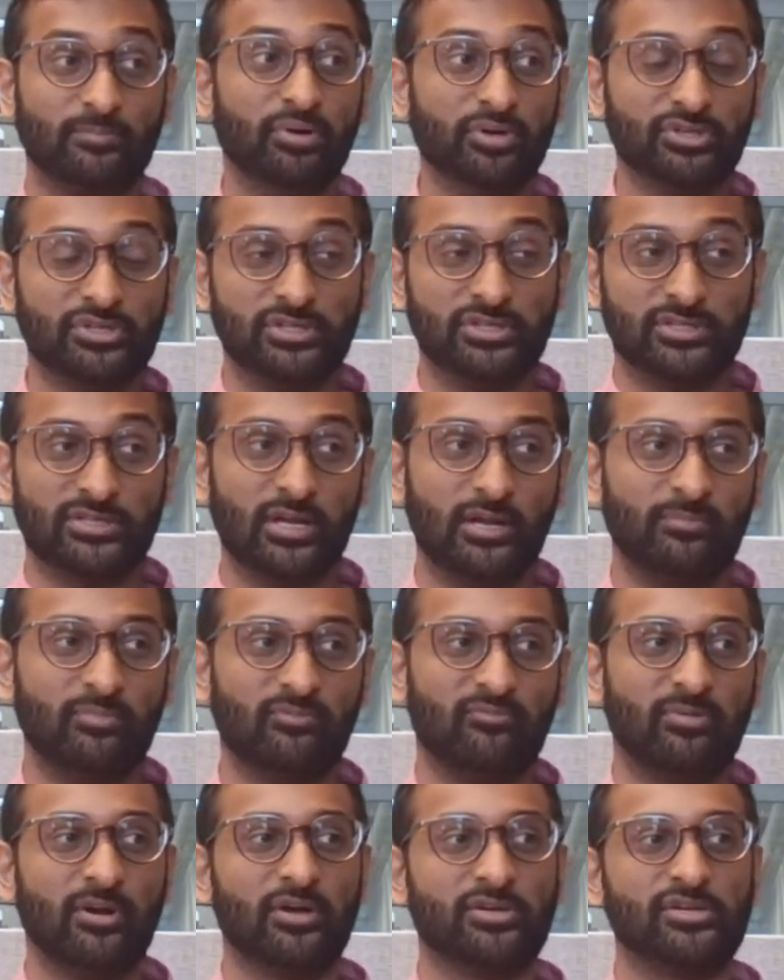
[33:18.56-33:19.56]
push this
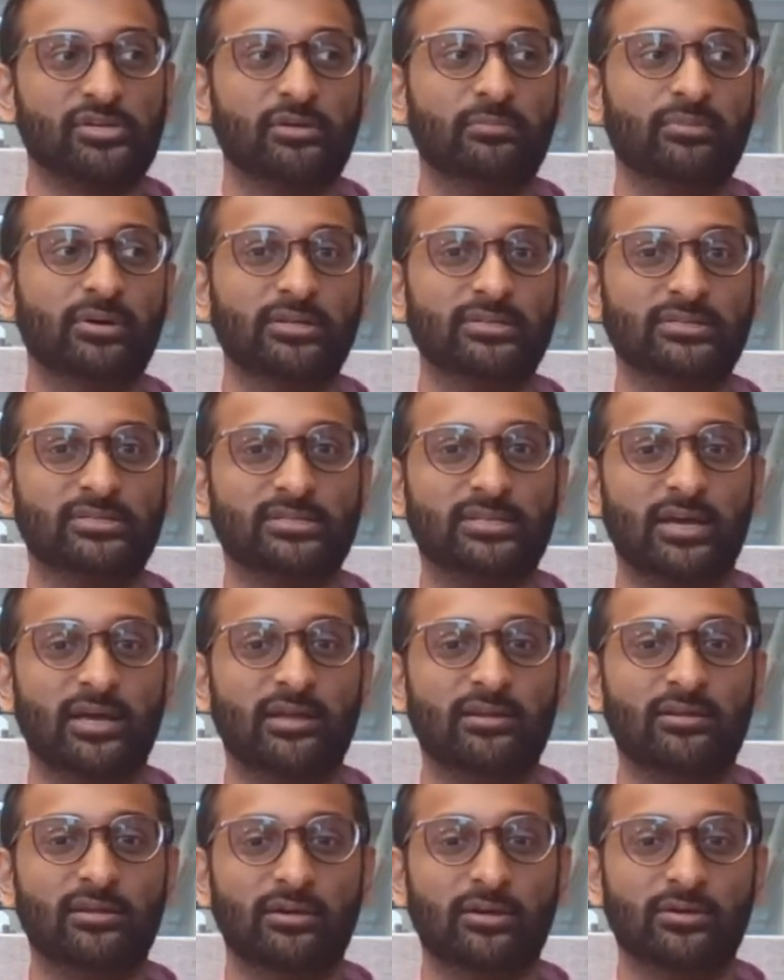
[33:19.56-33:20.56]
type of production. But
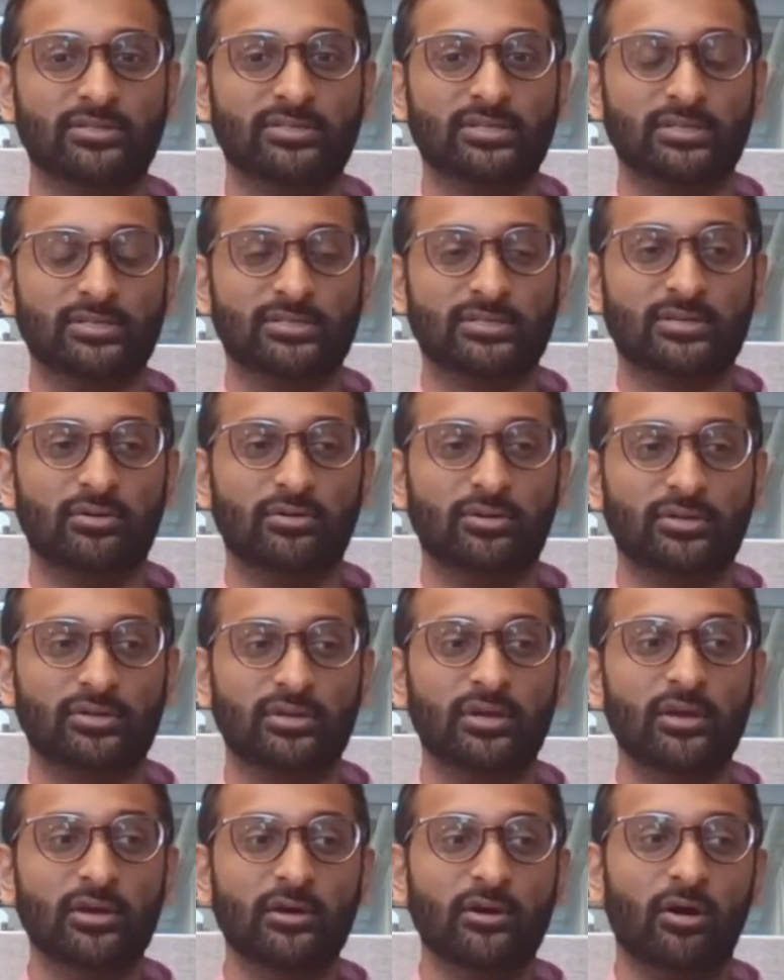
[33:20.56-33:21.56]
instead, it's
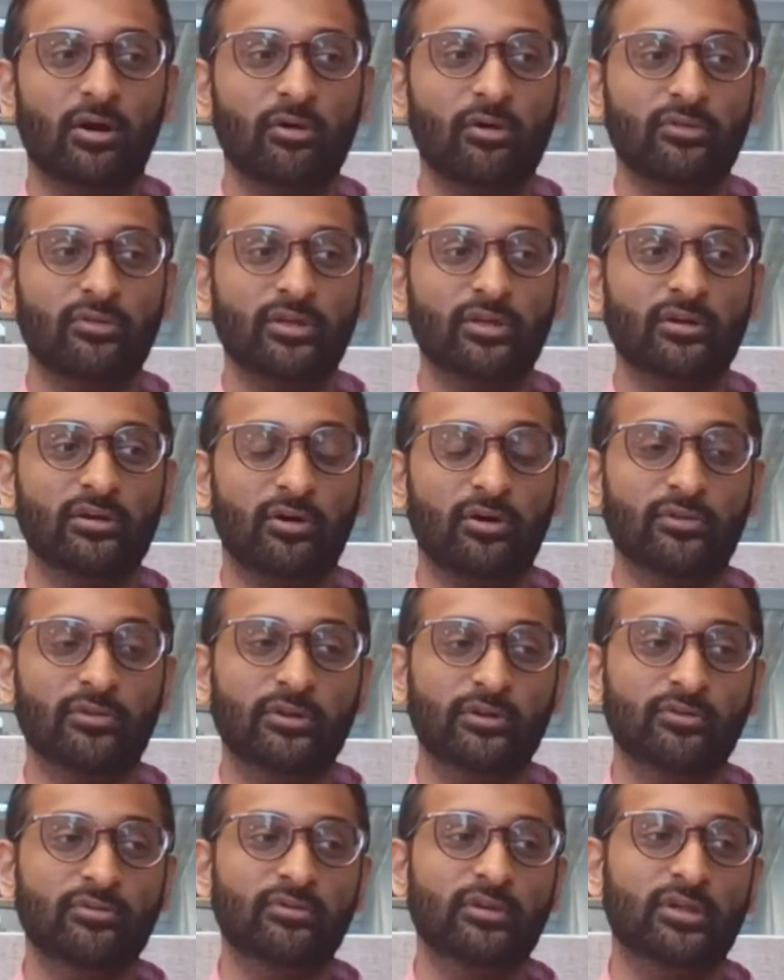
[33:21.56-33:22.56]
going all
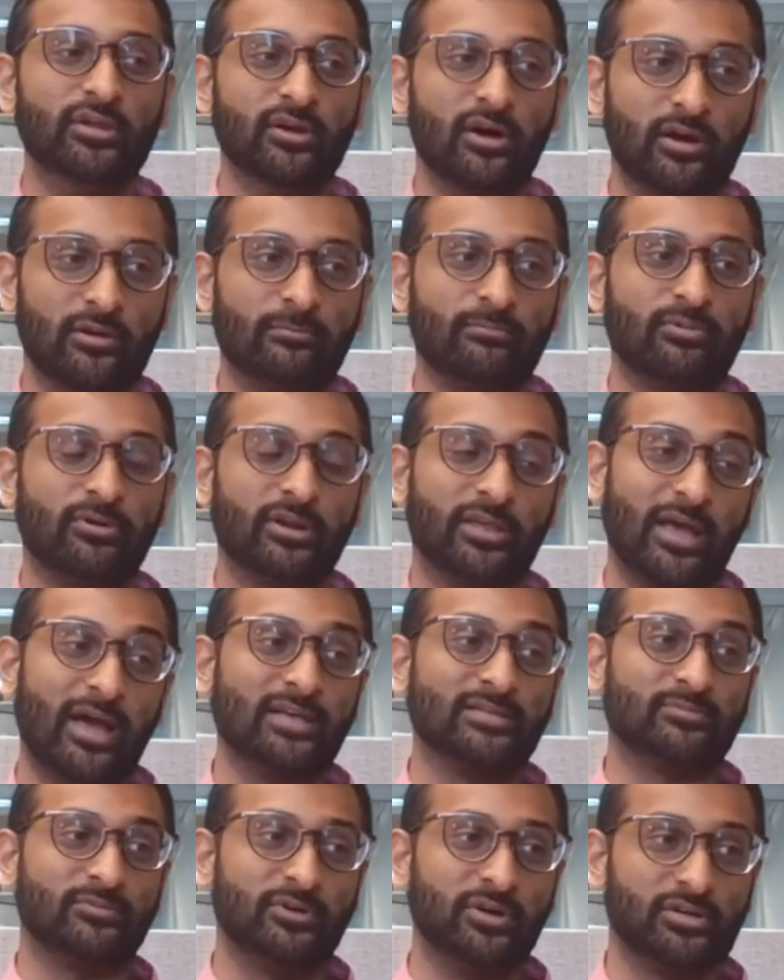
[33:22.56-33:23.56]
the new neon
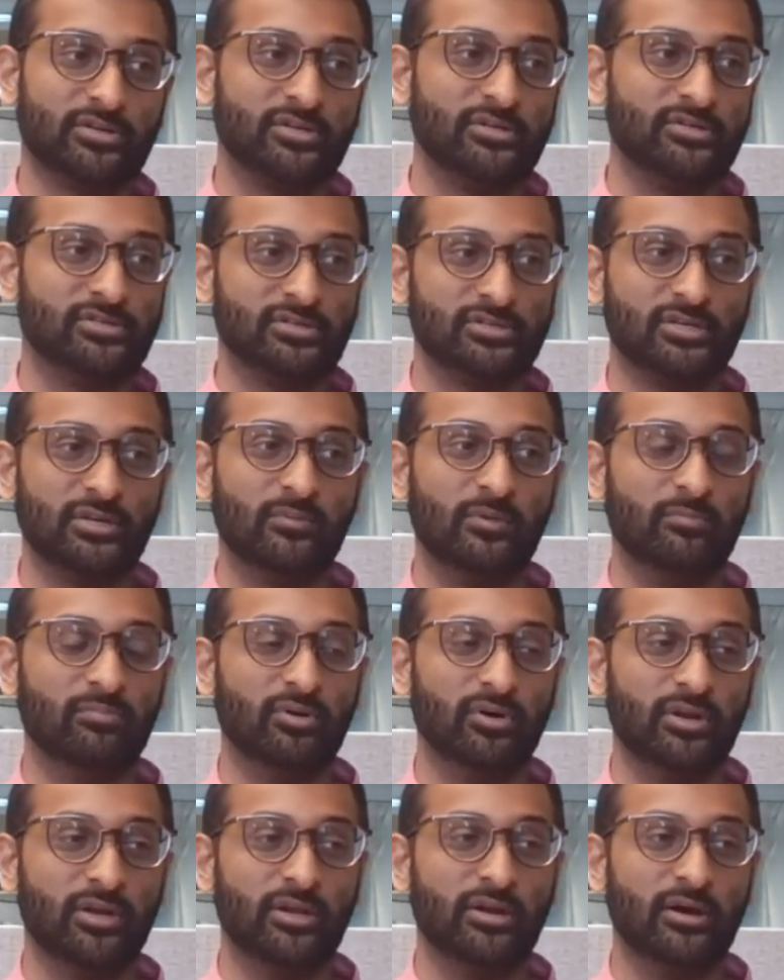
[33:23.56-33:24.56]
gas production is just going to
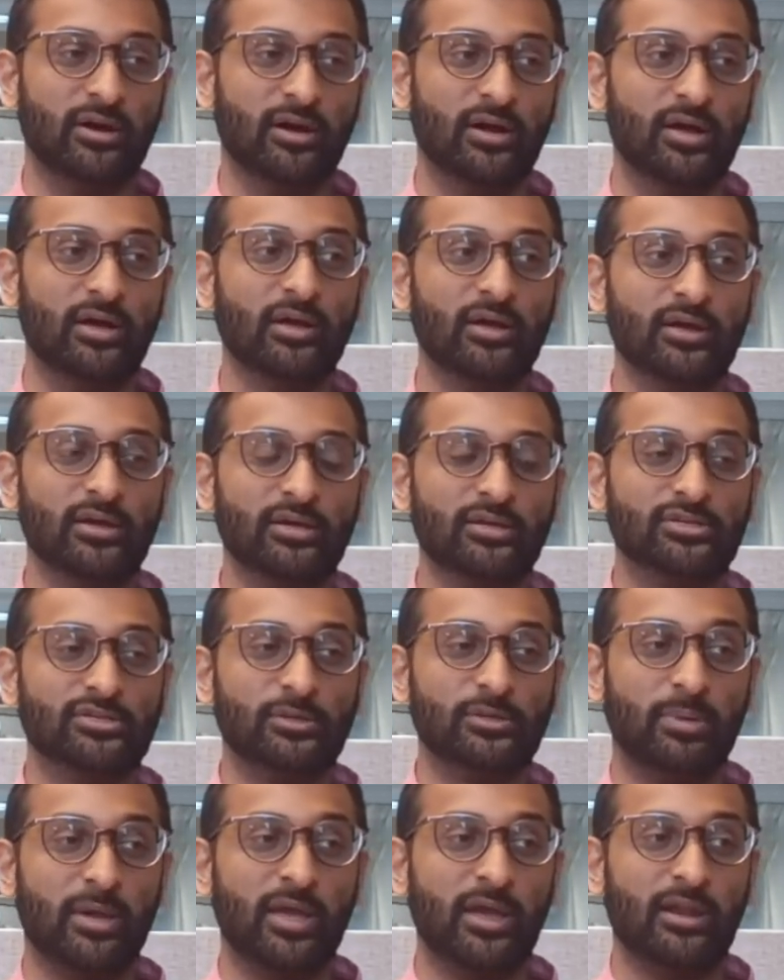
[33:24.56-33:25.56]
be put in
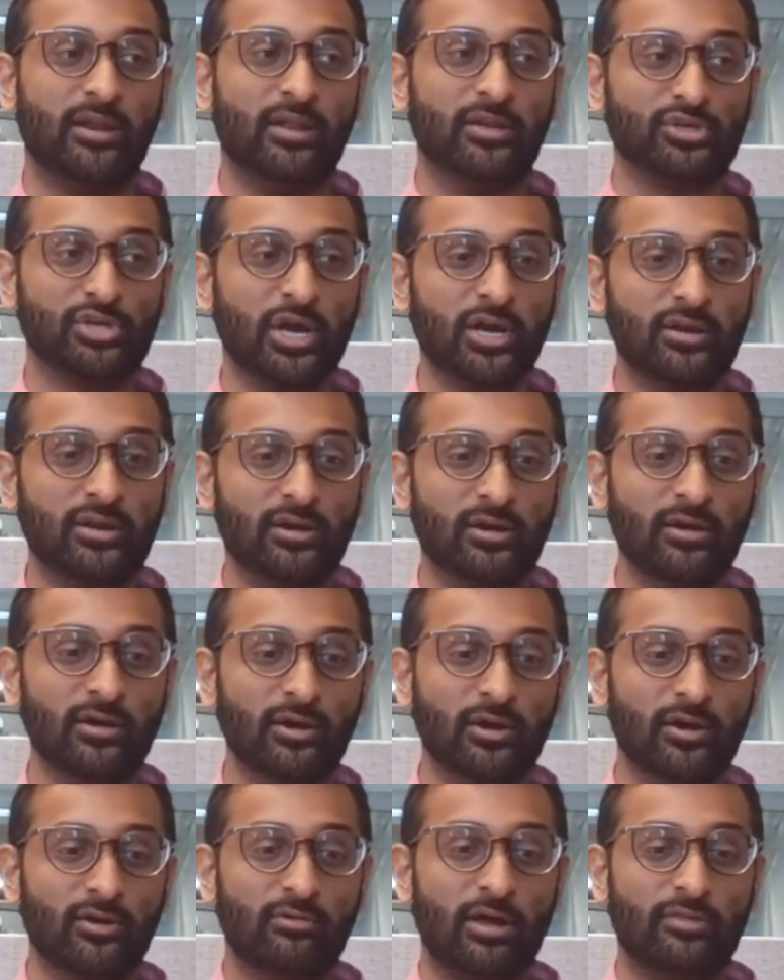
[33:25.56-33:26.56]
Japan and
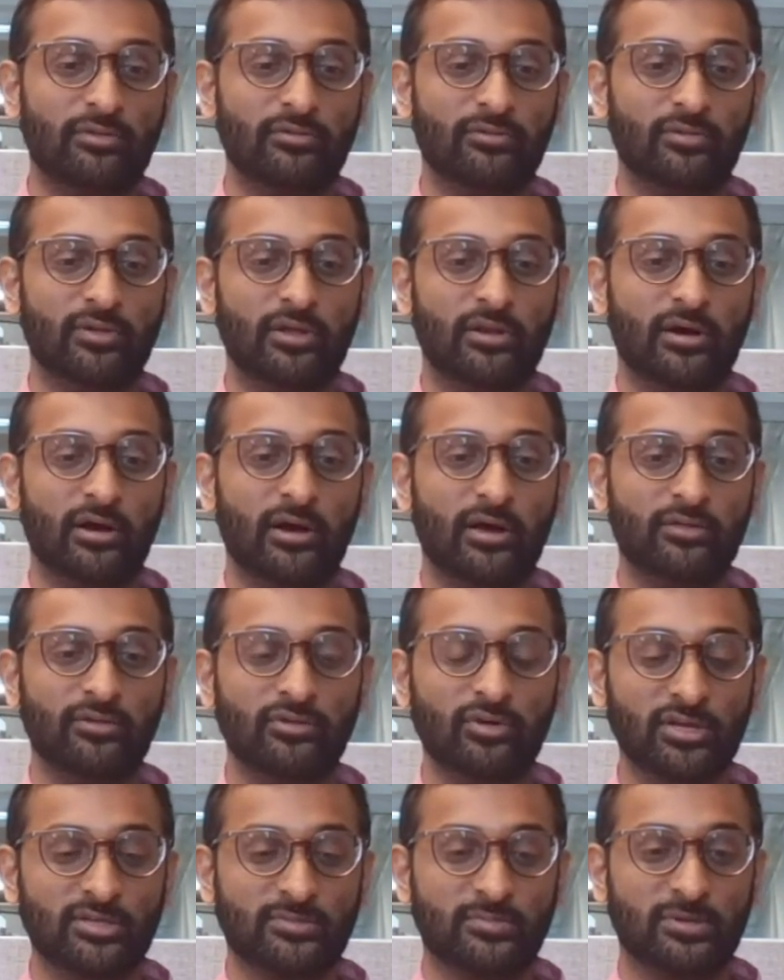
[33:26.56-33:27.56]
China rather than
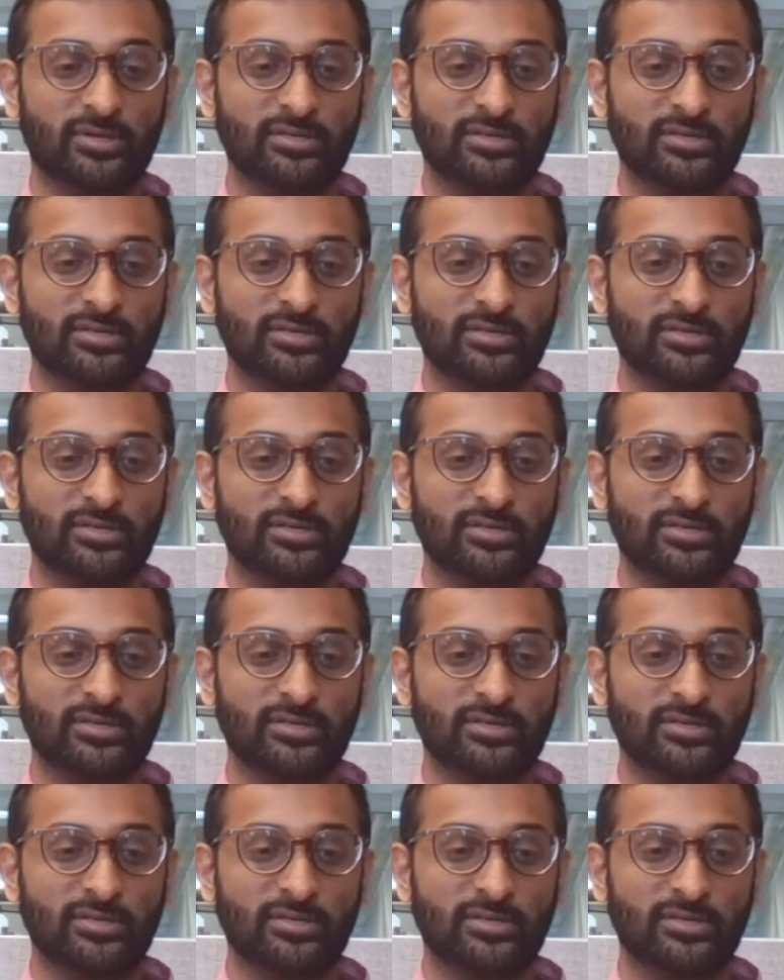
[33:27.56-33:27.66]
the U.S.